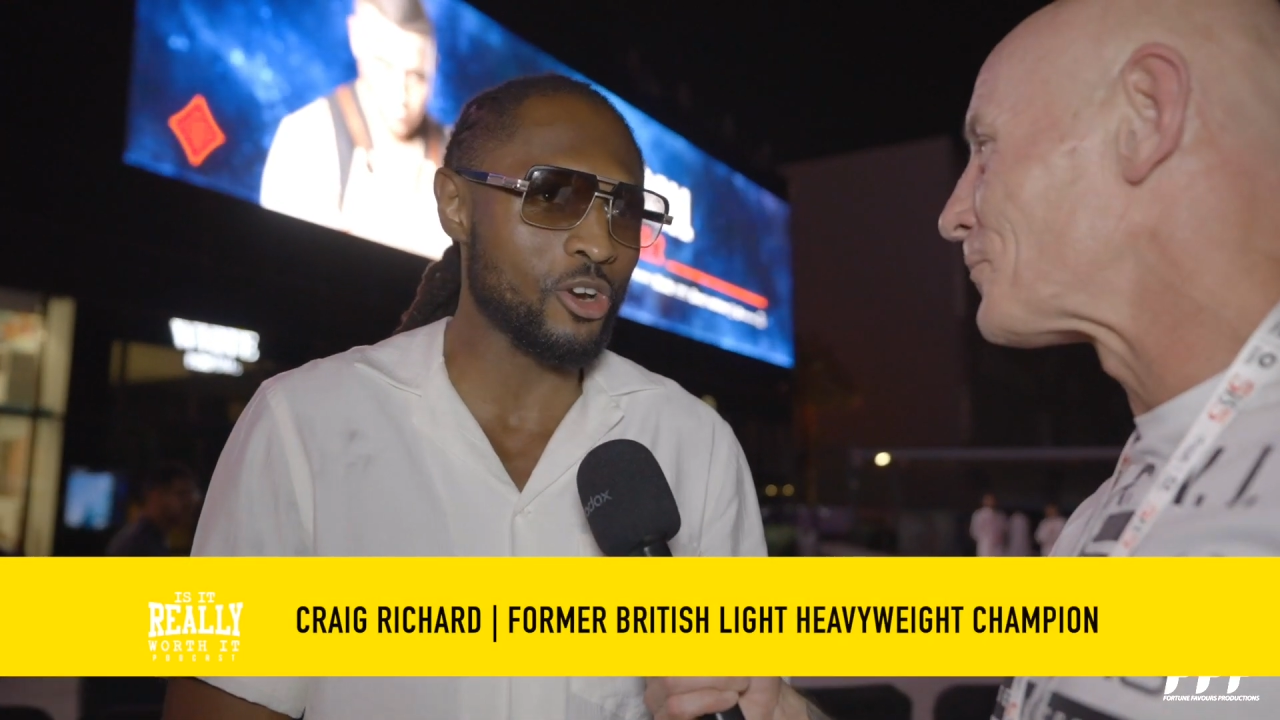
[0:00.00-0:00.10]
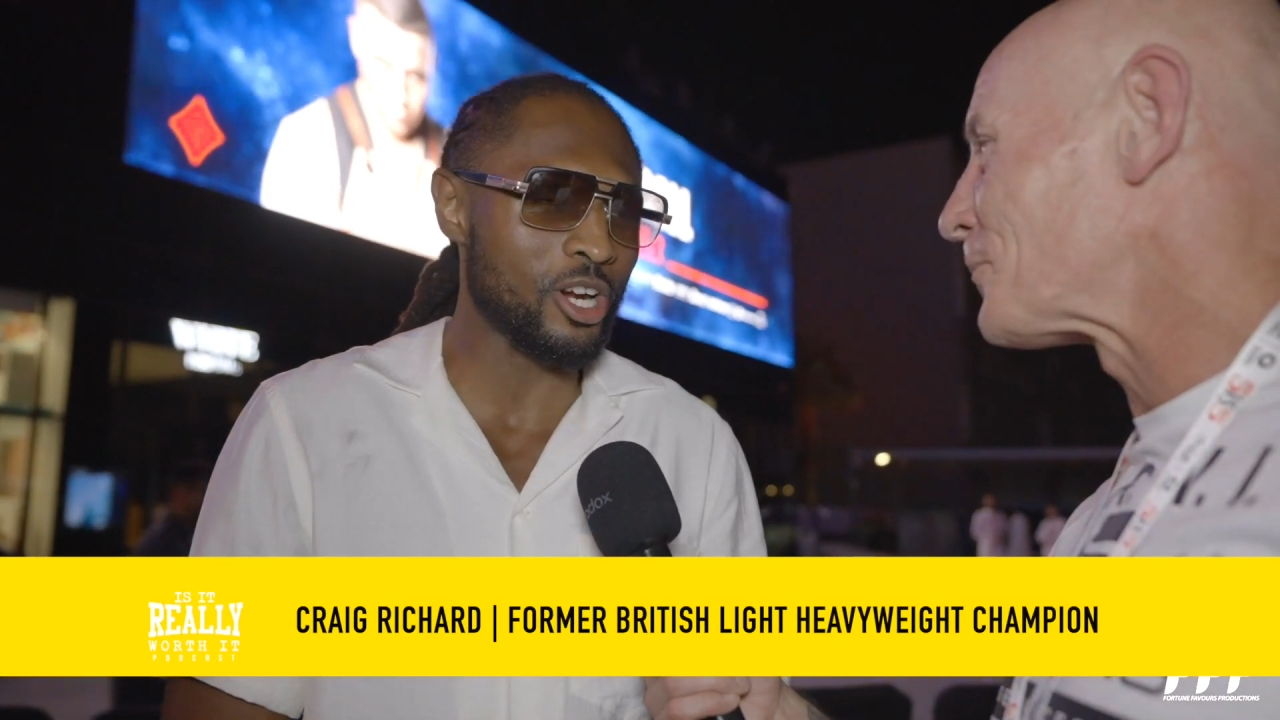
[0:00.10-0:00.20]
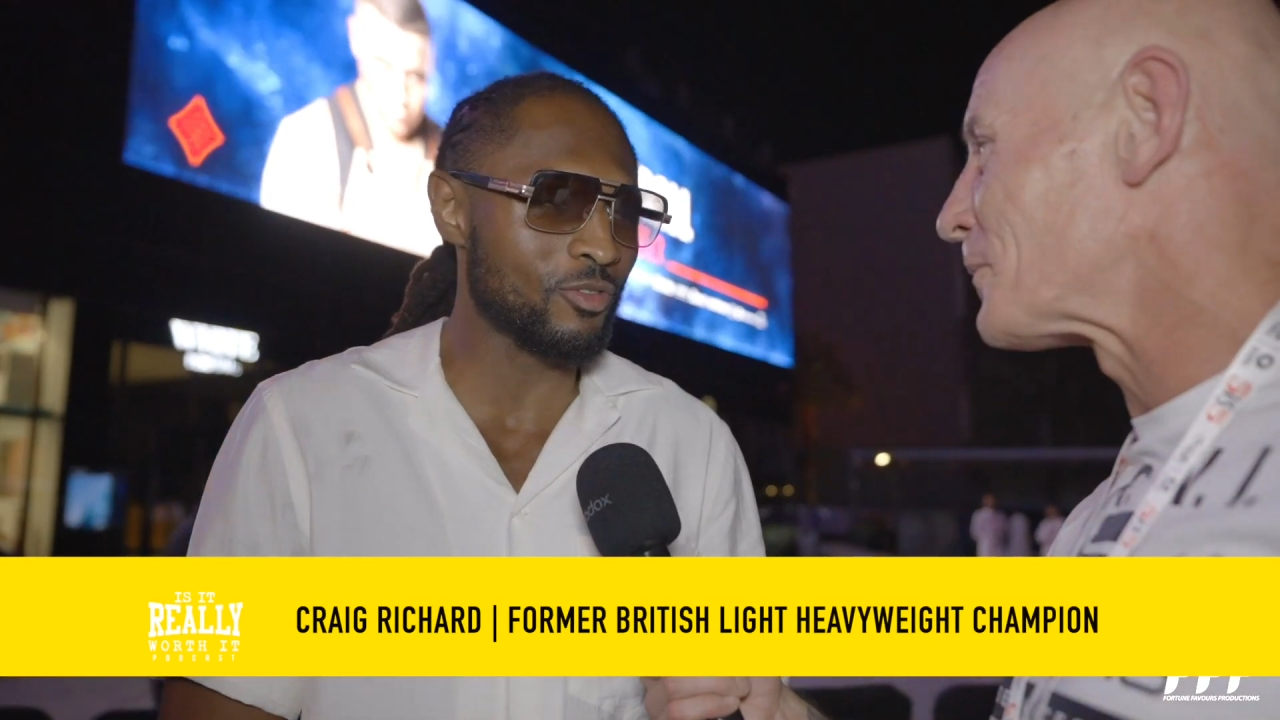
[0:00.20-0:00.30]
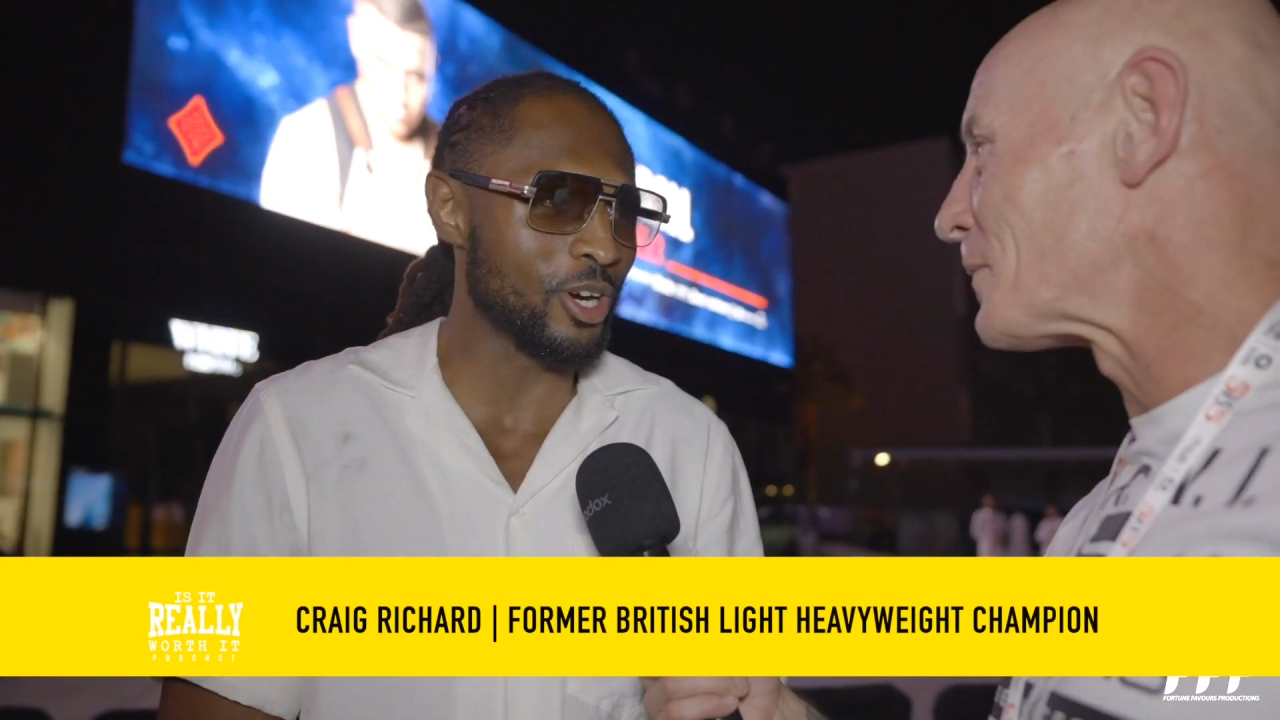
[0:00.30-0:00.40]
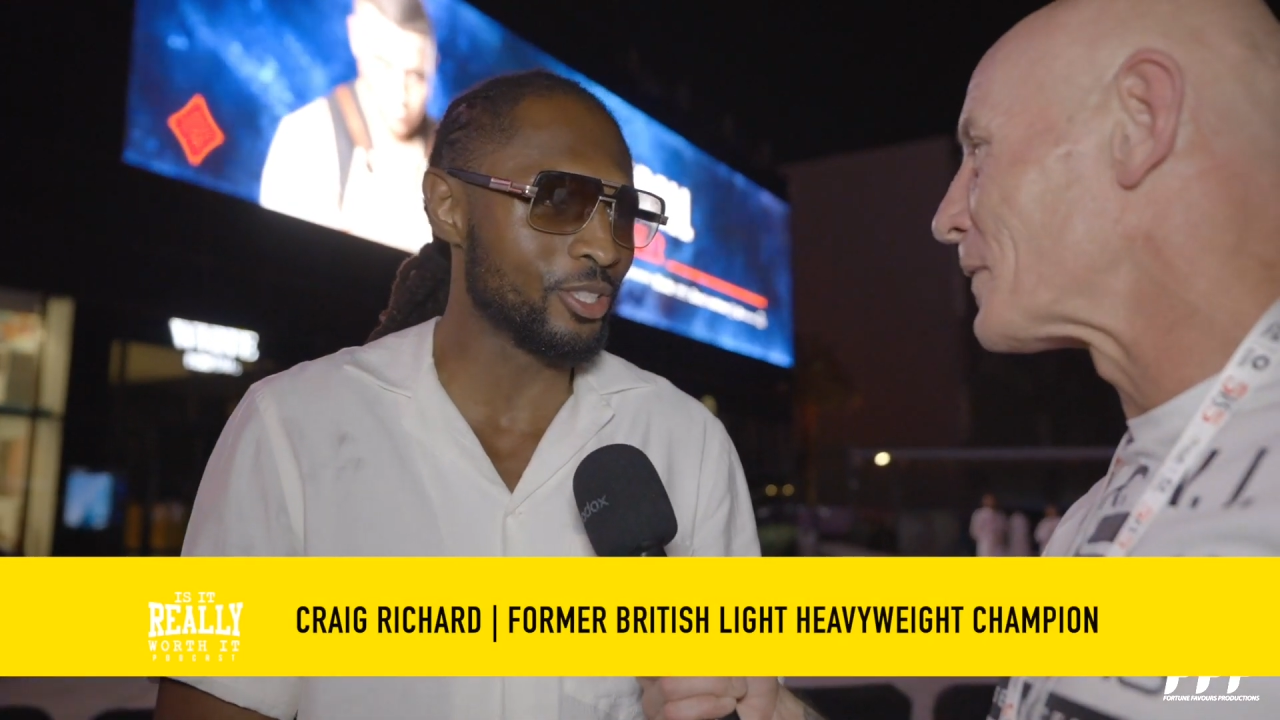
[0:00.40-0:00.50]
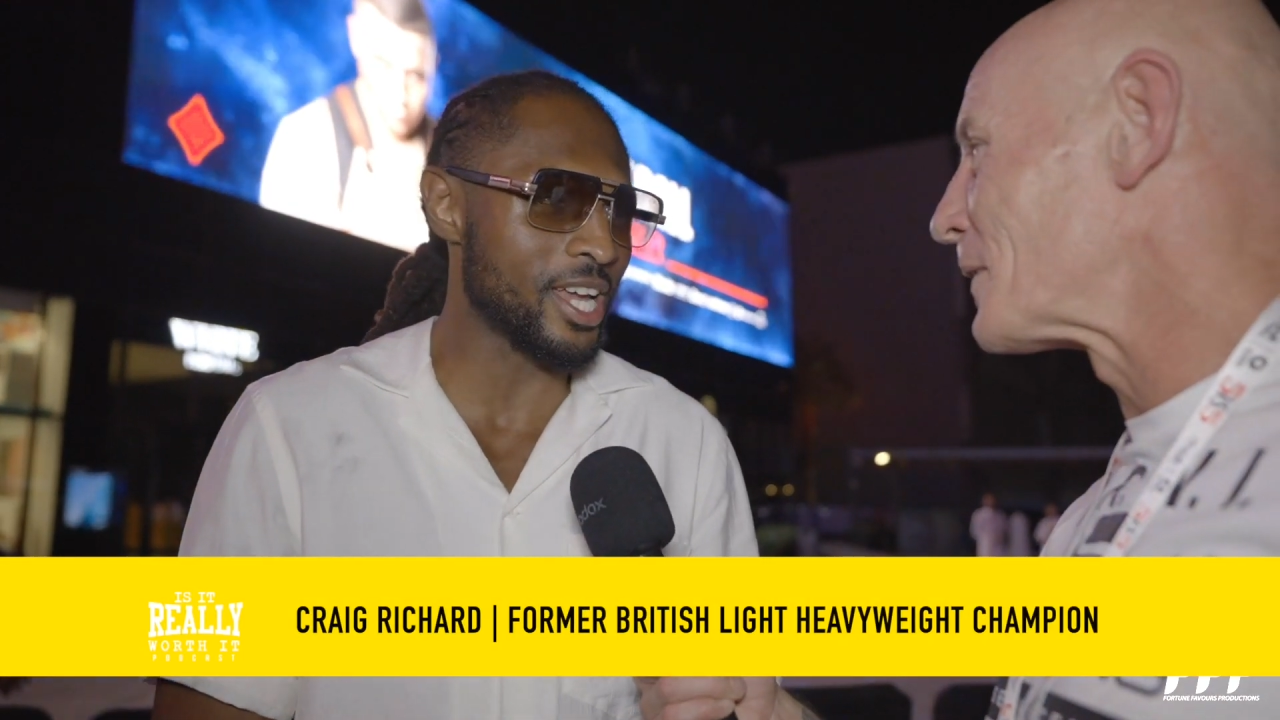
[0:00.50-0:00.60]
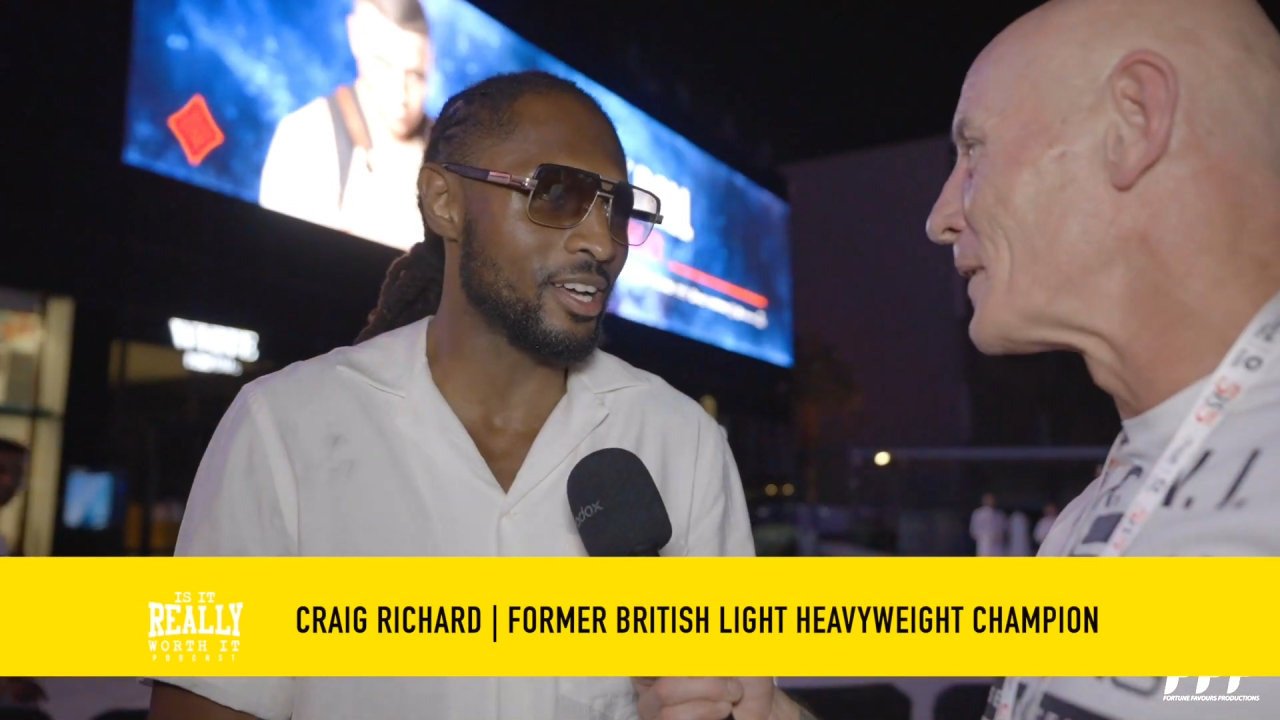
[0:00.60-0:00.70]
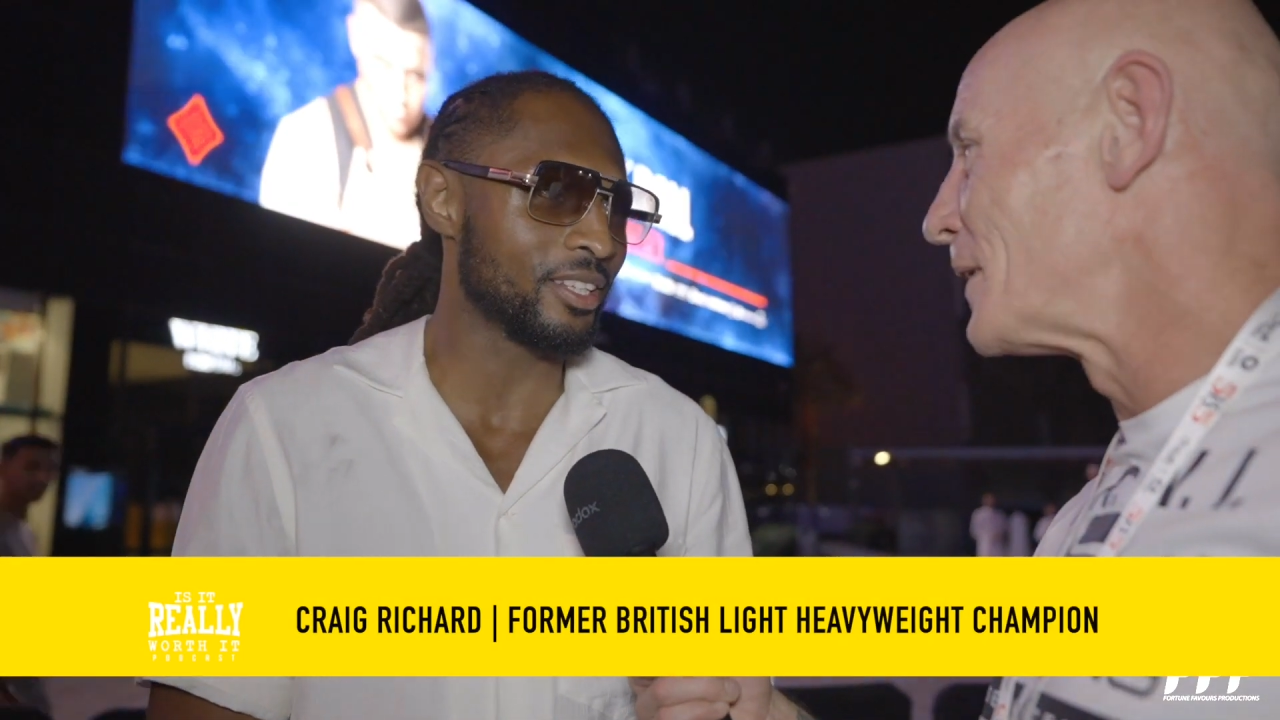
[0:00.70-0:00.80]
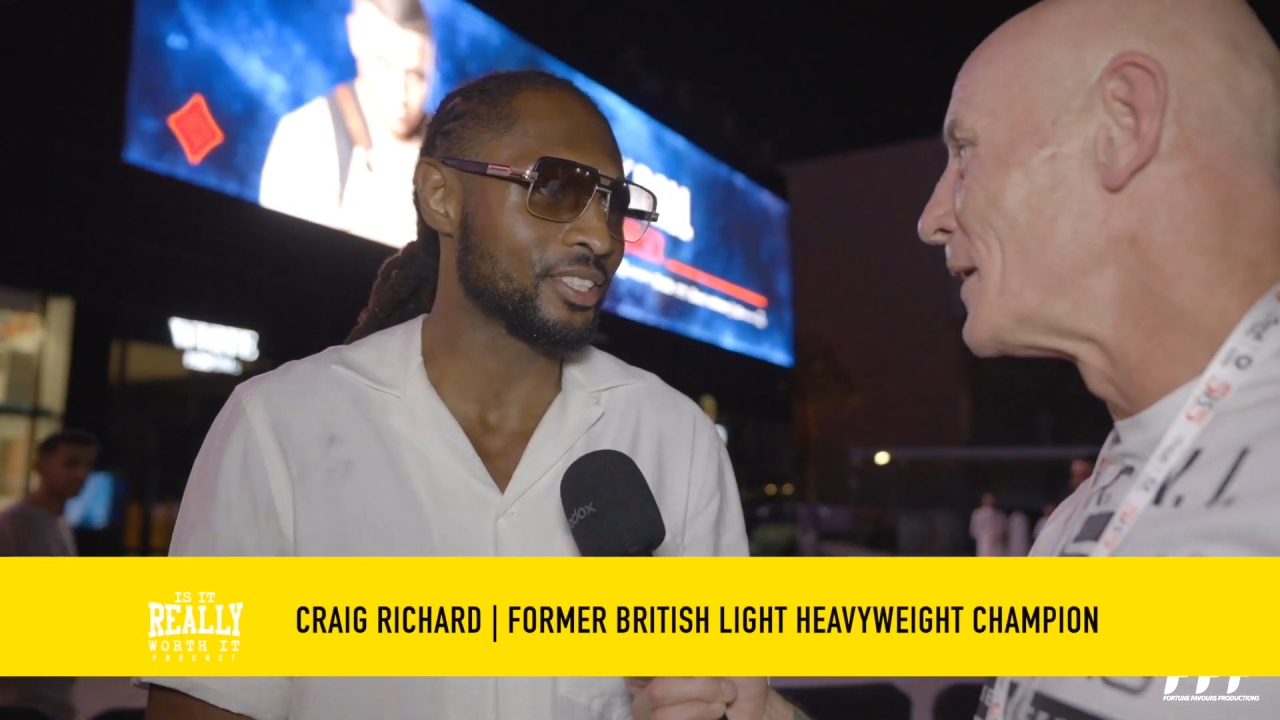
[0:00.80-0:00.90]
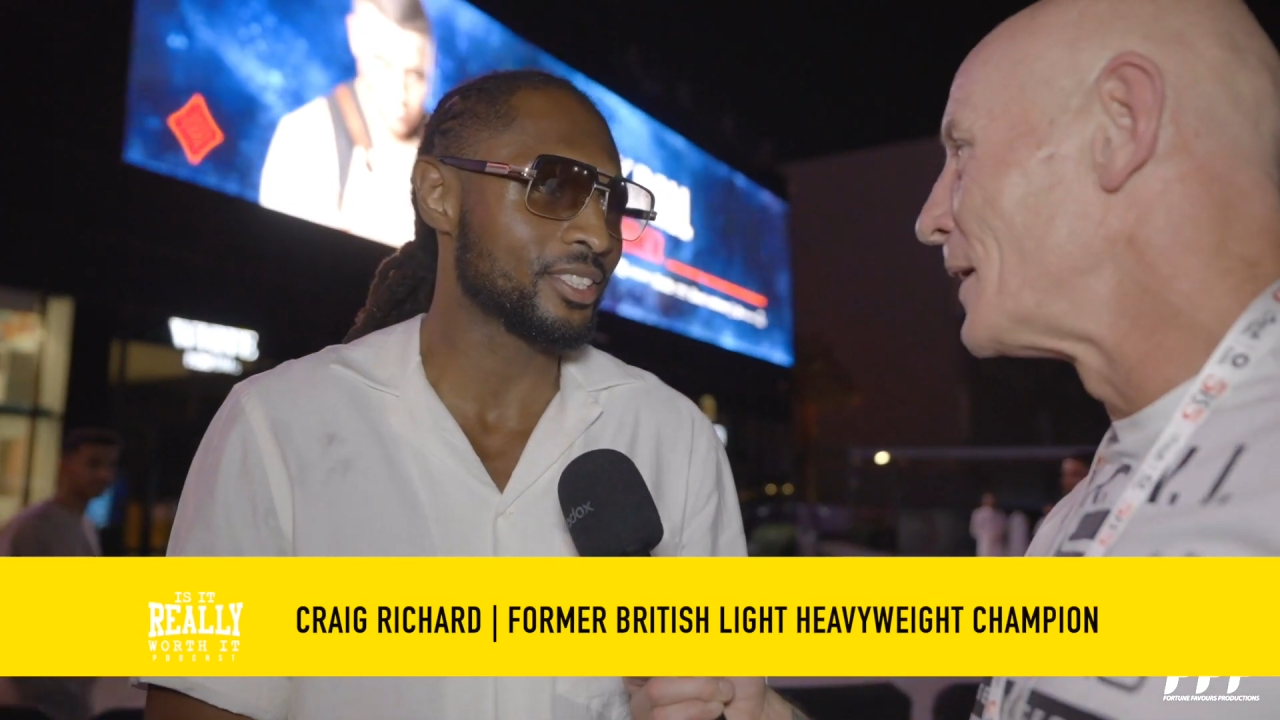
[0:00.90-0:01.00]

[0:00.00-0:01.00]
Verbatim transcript: rock and roll now.